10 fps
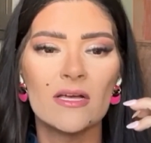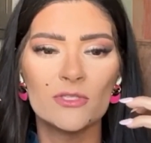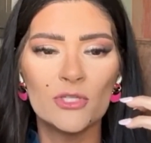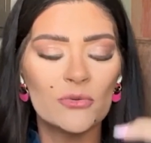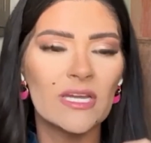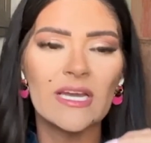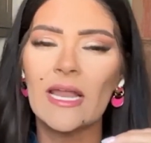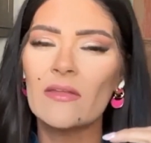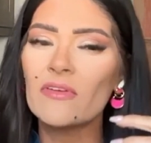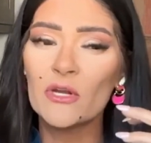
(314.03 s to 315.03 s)
doing
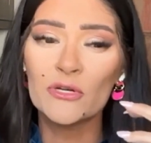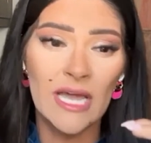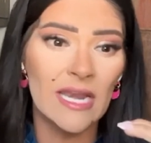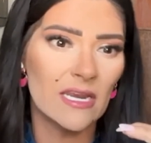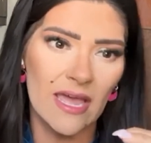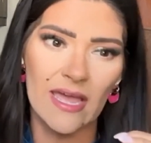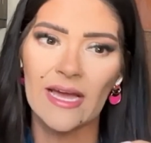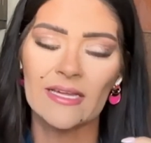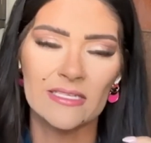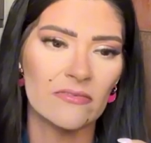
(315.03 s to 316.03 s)
kind of in your day-to-day
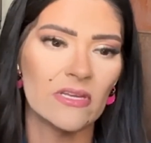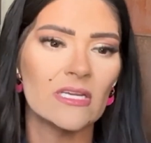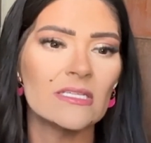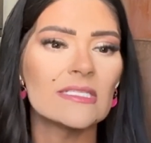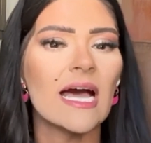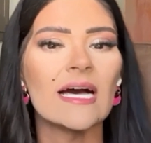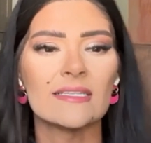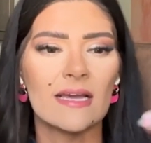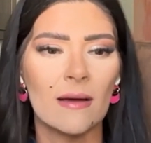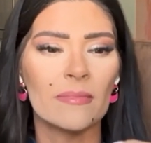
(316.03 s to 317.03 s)
activities
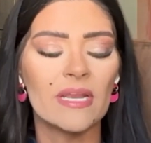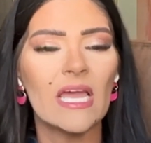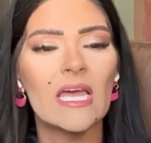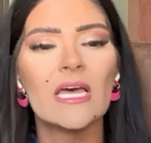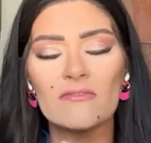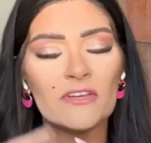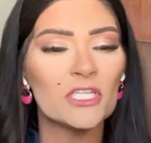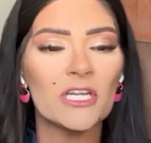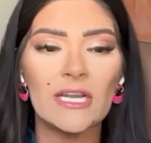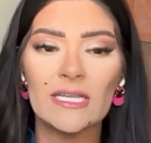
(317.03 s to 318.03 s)
as a company.
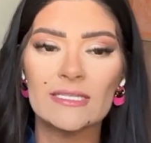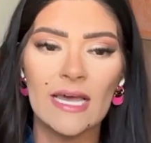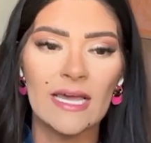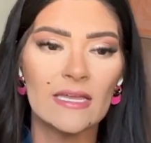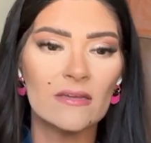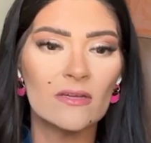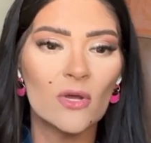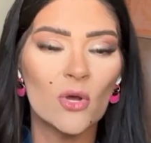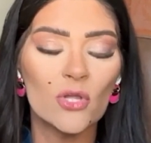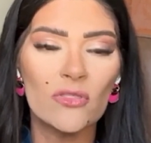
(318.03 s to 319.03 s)
Vision is like,
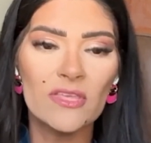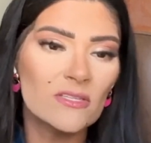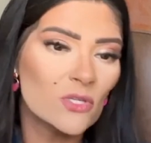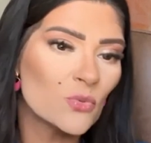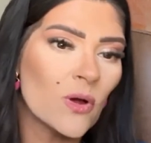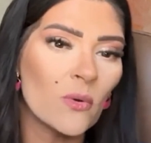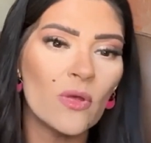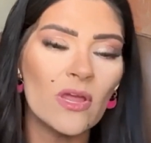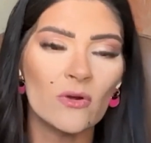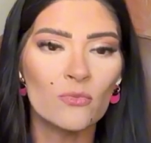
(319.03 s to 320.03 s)
this is what
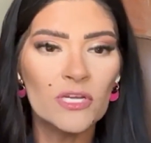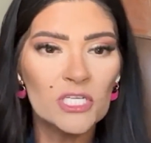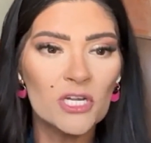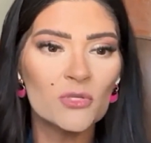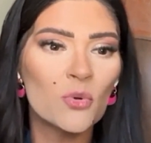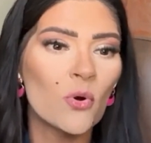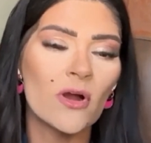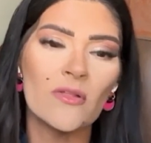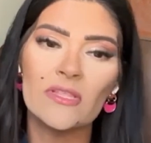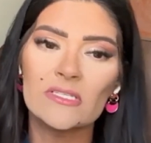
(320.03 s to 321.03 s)
we are reaching
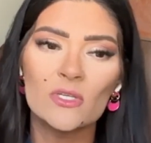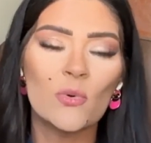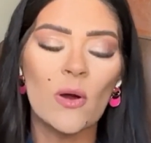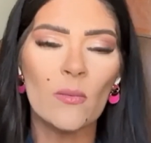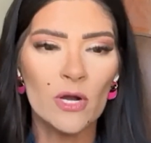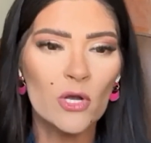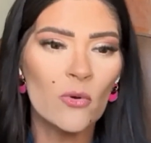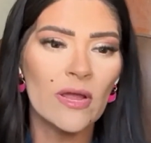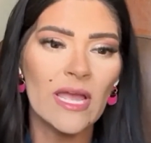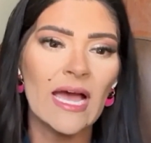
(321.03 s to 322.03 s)
toward. This is what we're
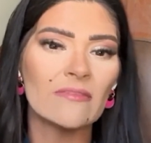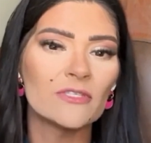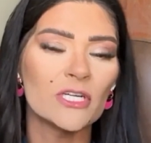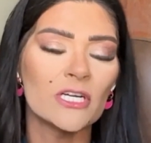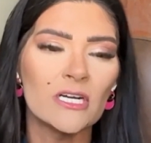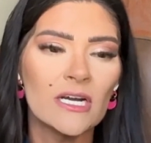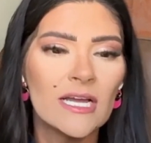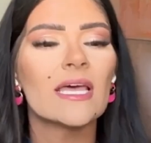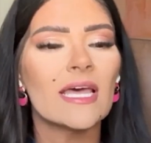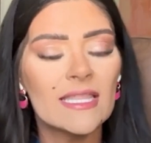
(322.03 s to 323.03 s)
going after.
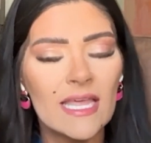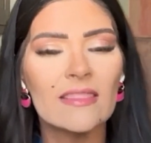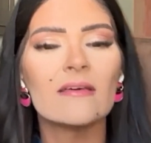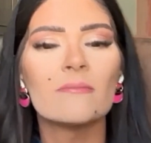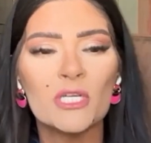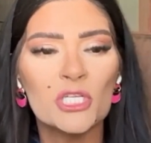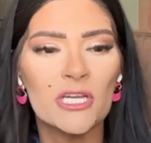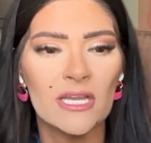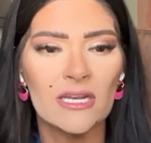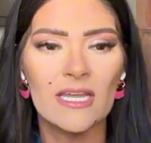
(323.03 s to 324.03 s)
And then the
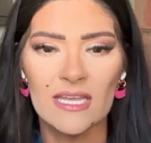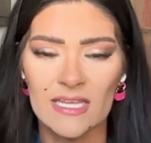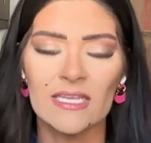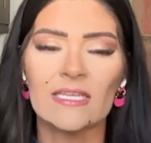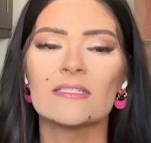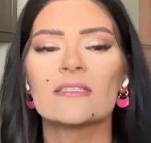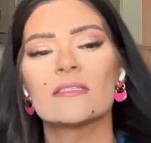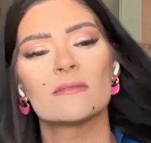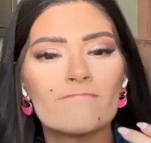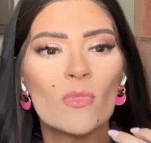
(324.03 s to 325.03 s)
mission
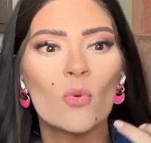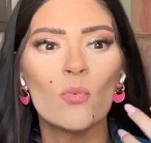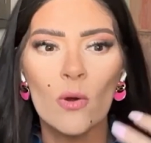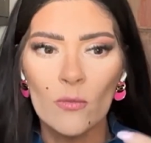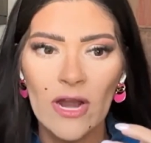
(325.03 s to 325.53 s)
is what we're